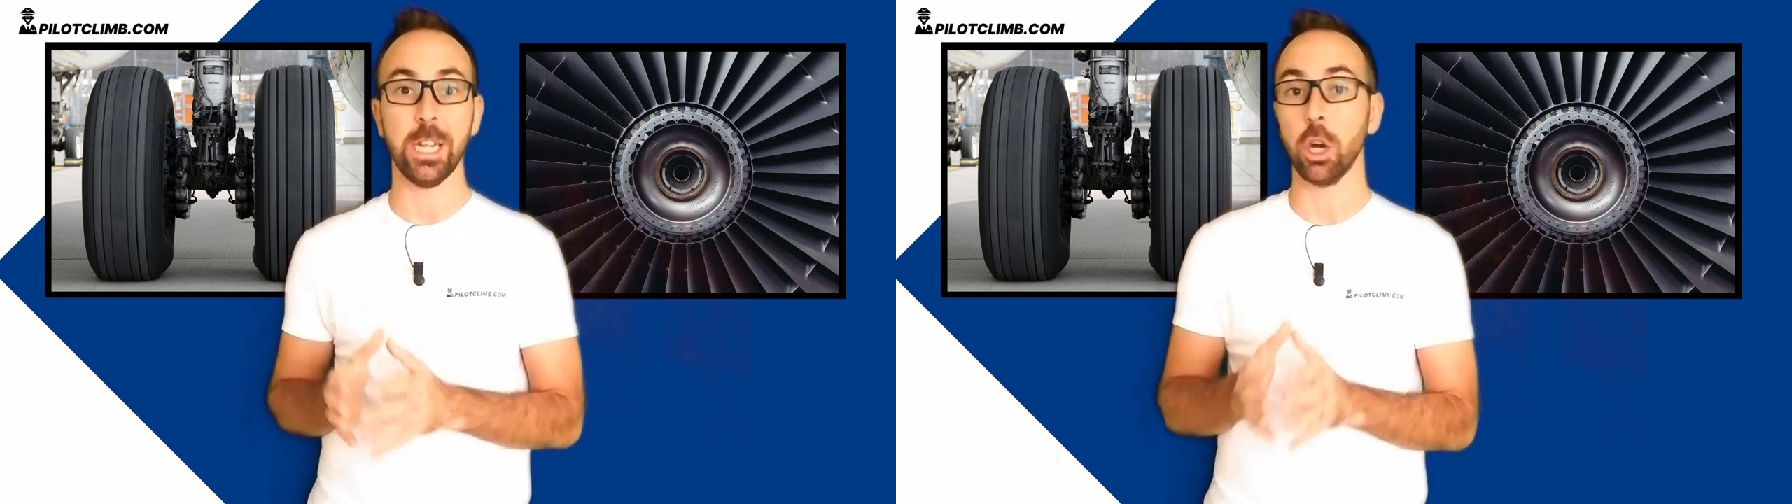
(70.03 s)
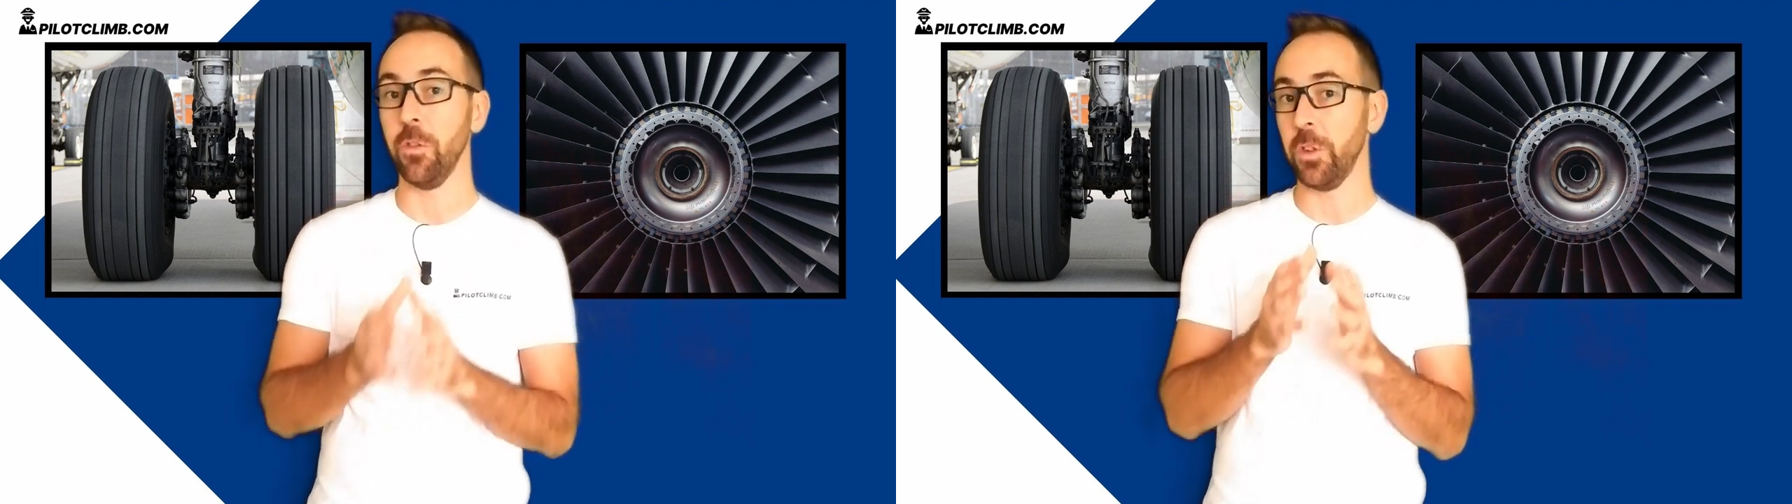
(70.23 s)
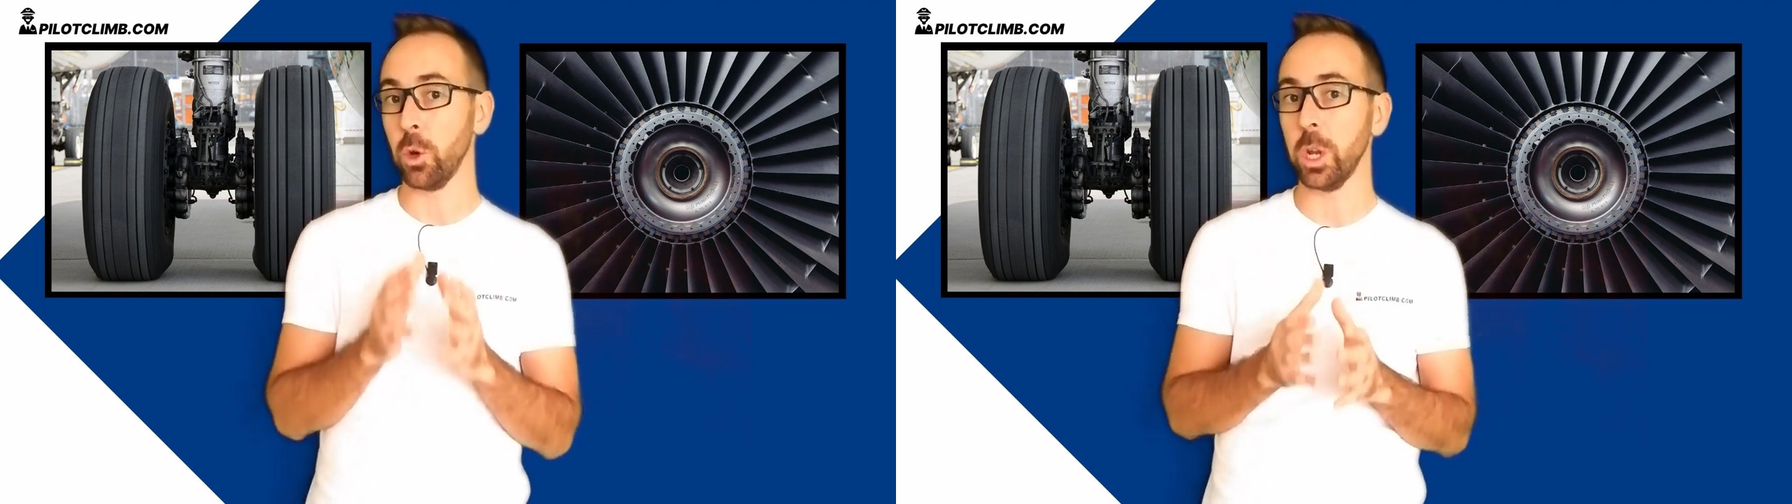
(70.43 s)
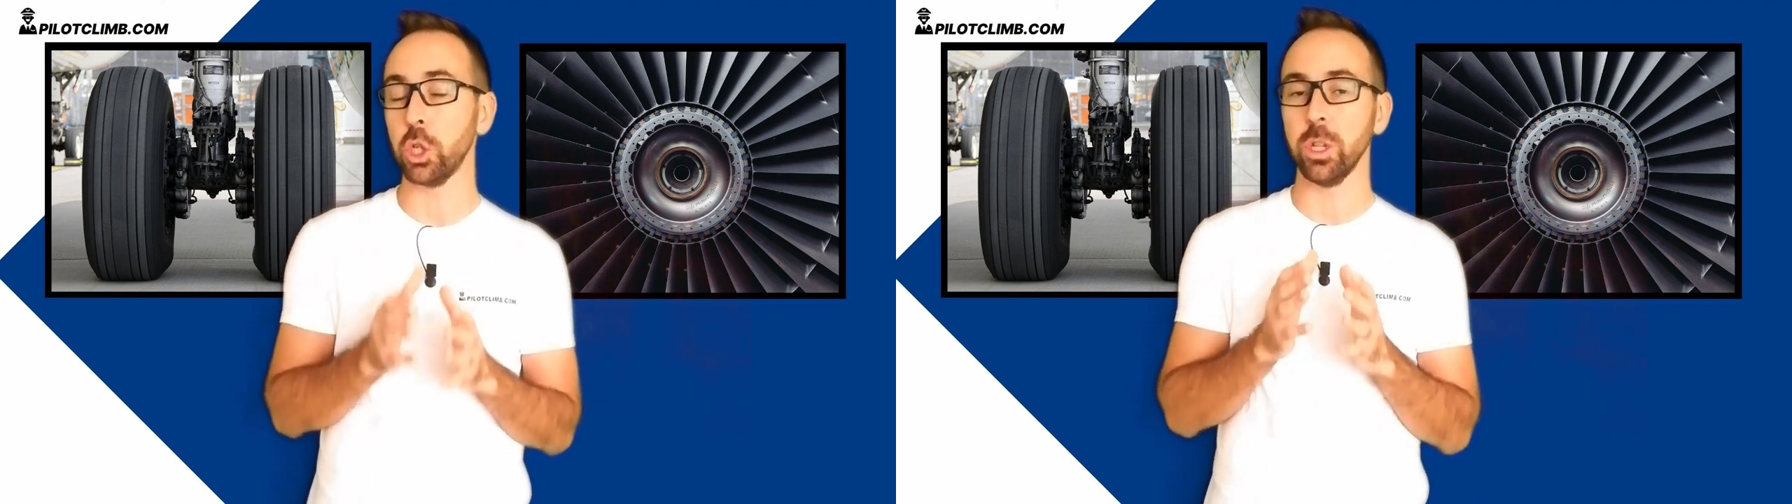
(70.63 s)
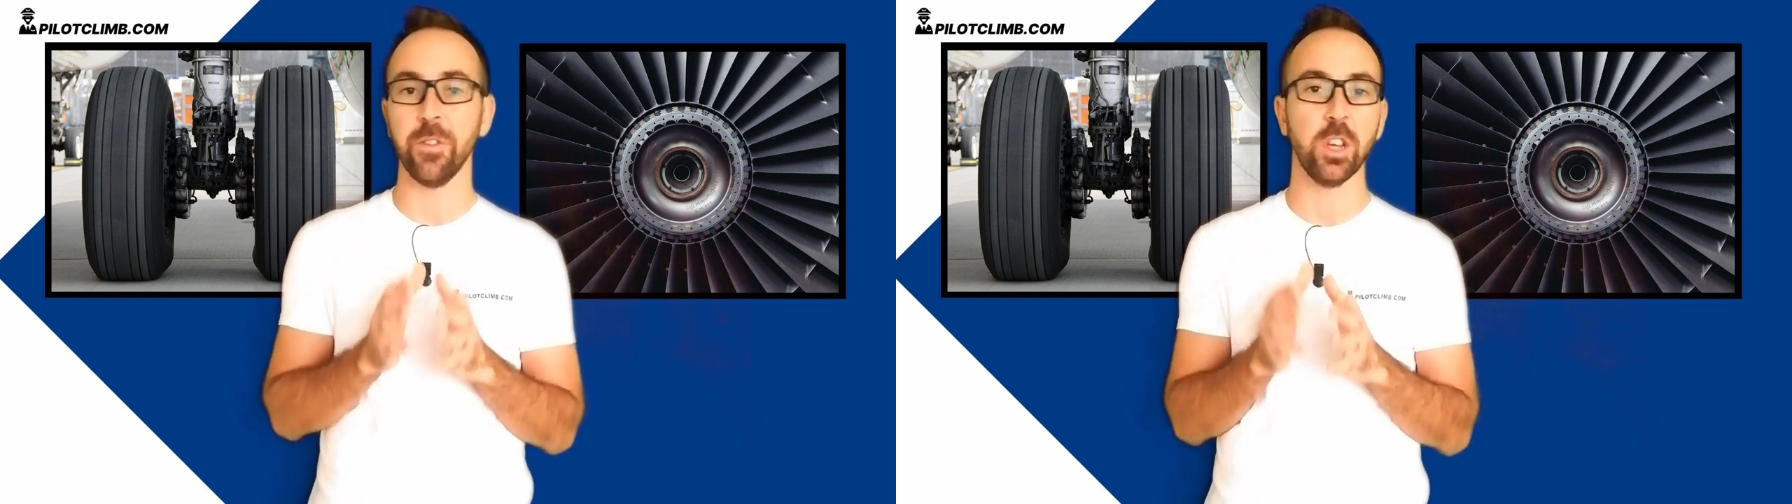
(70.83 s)
In the
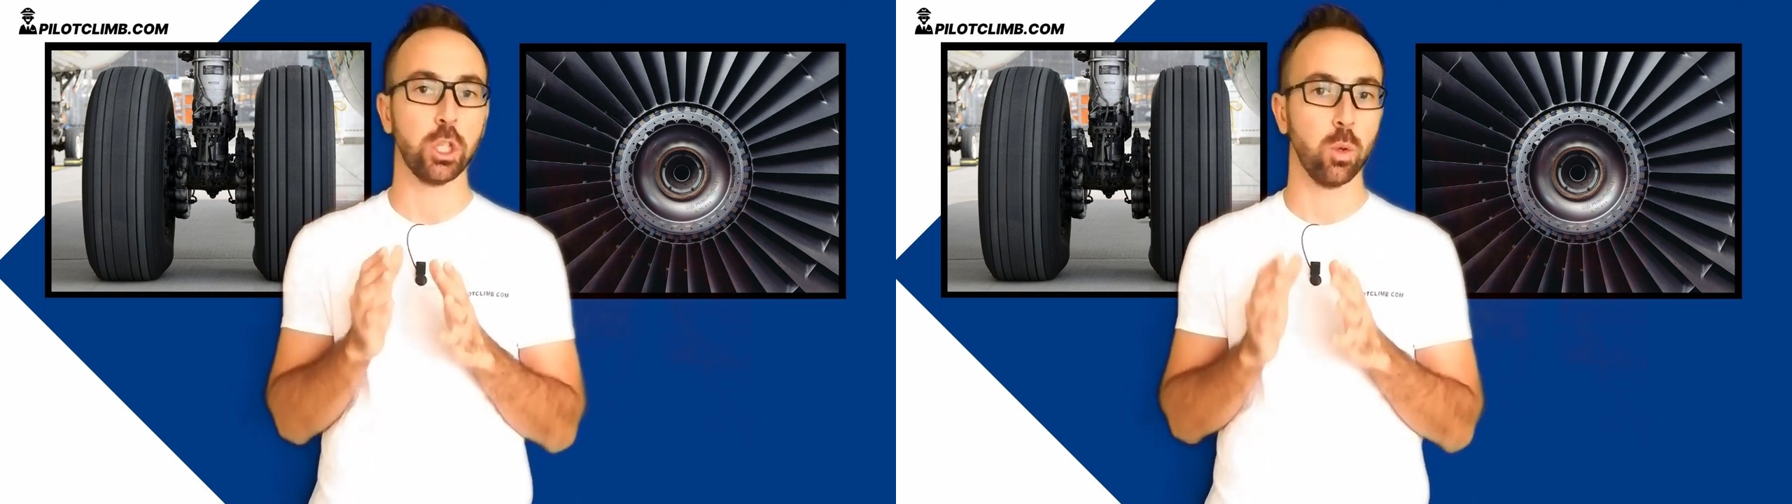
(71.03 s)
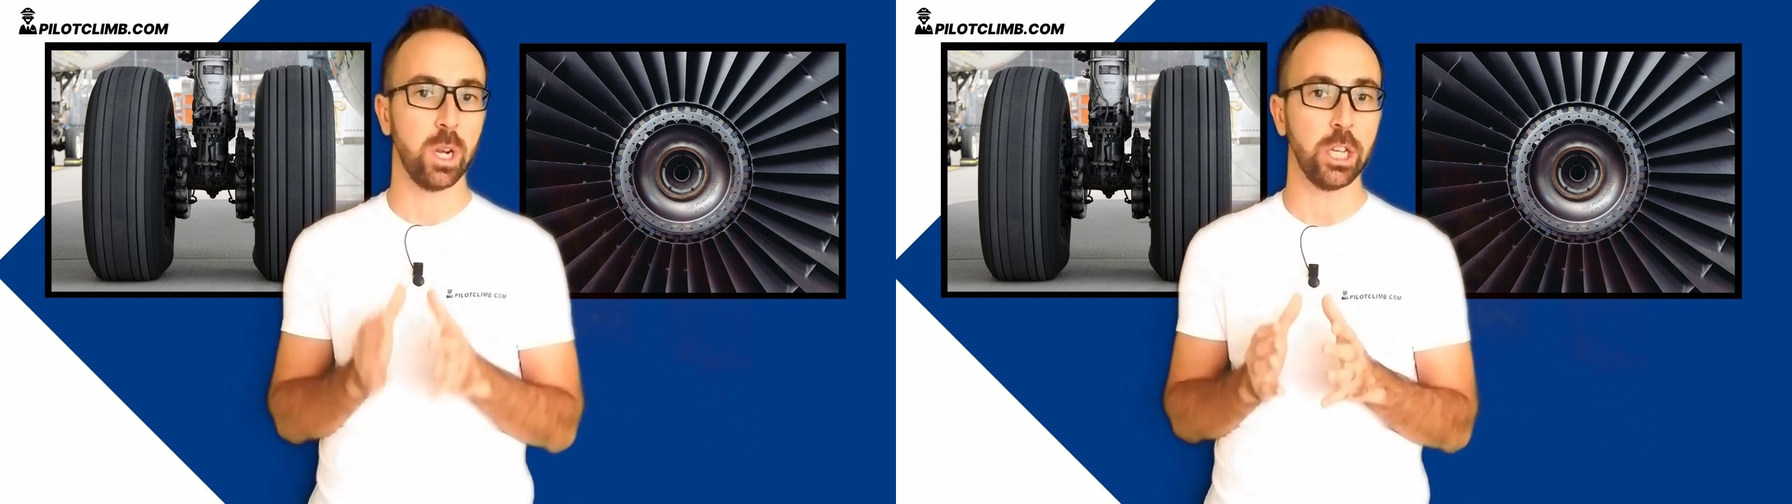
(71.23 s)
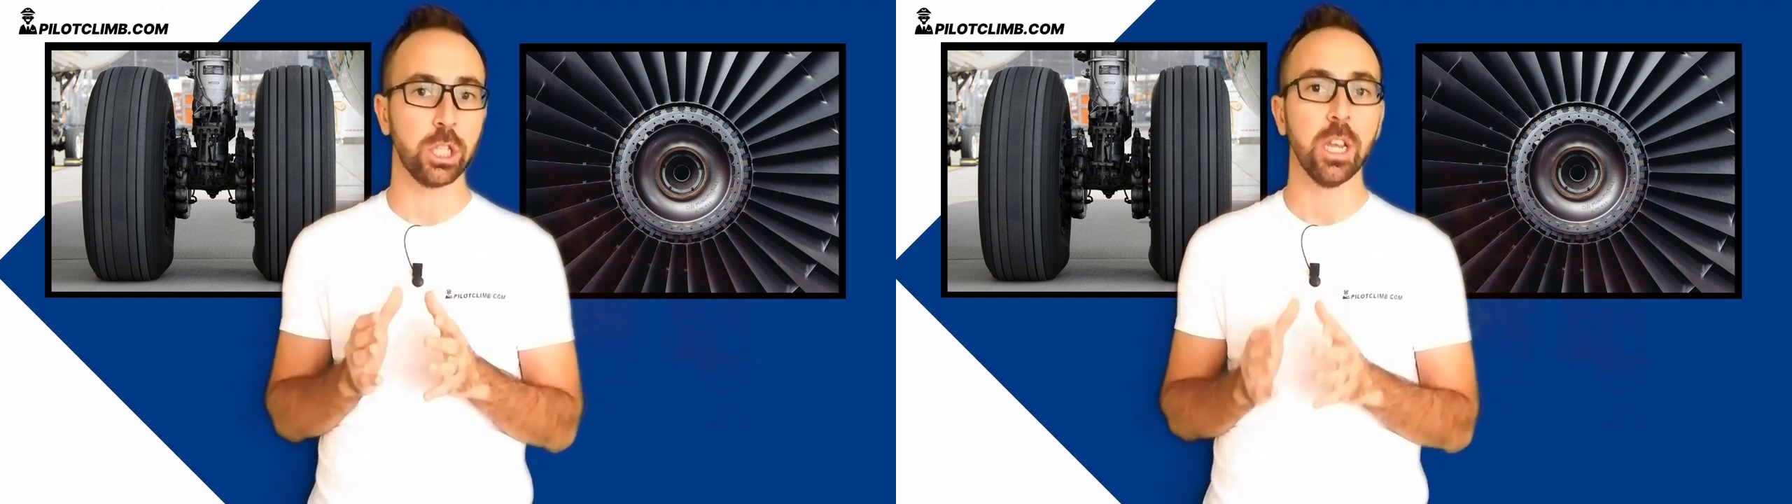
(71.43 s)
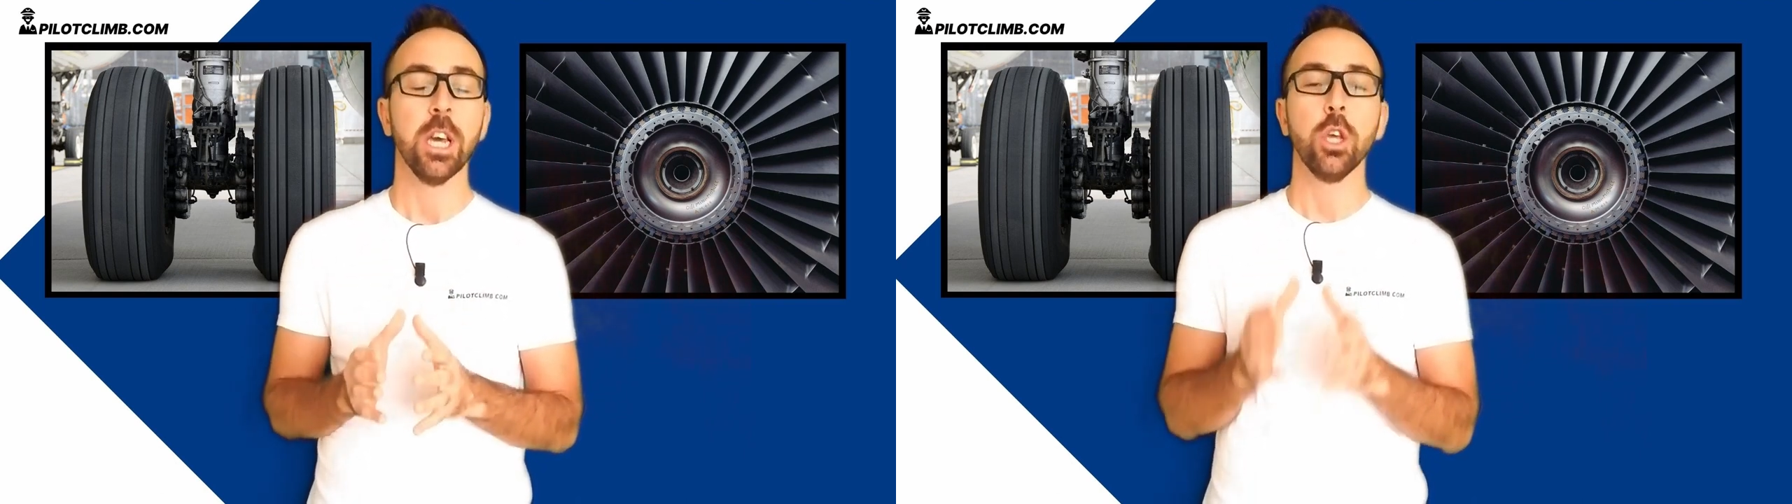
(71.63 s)
configuration deviation list,